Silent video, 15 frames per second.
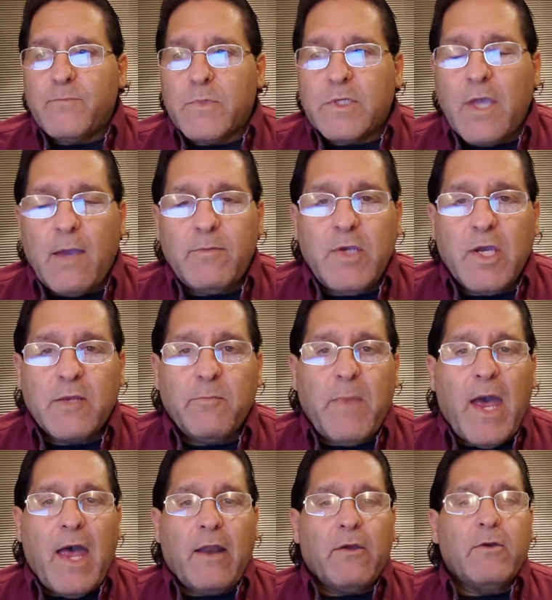subject
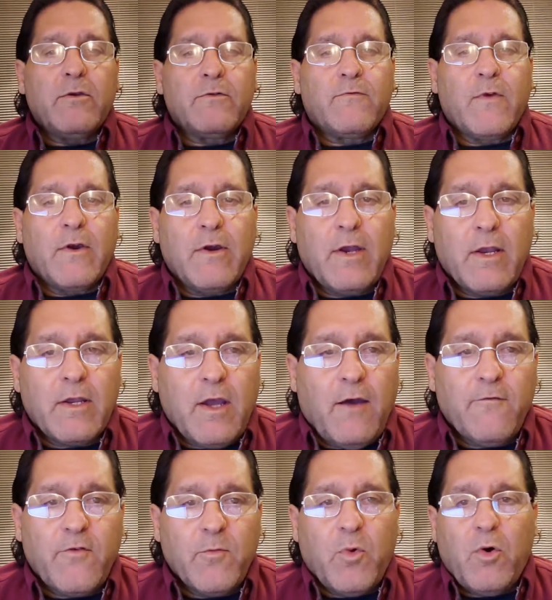matter is very
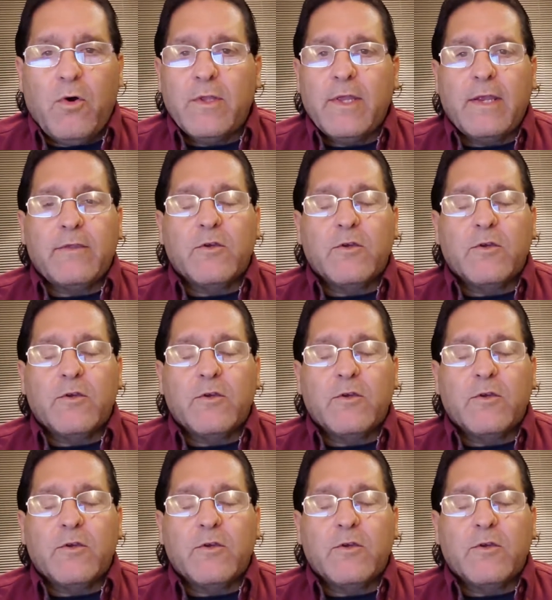uncomfortable and that